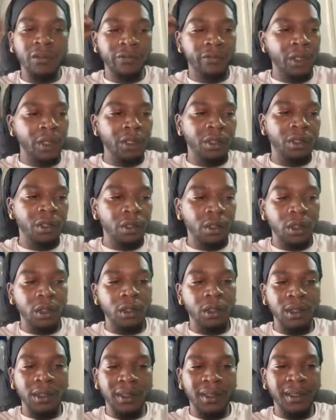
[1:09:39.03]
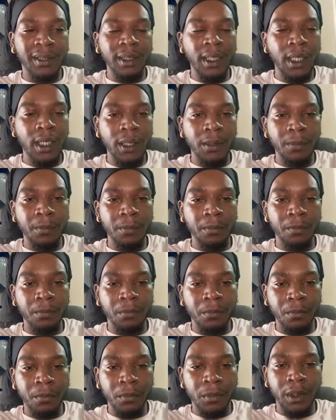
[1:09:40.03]
virtually the same
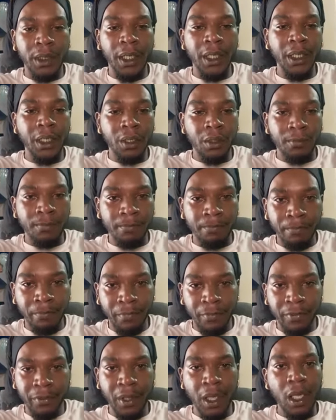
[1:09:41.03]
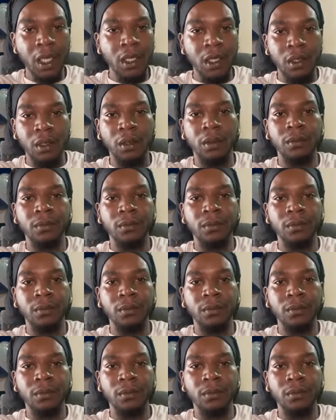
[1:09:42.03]
damn thing.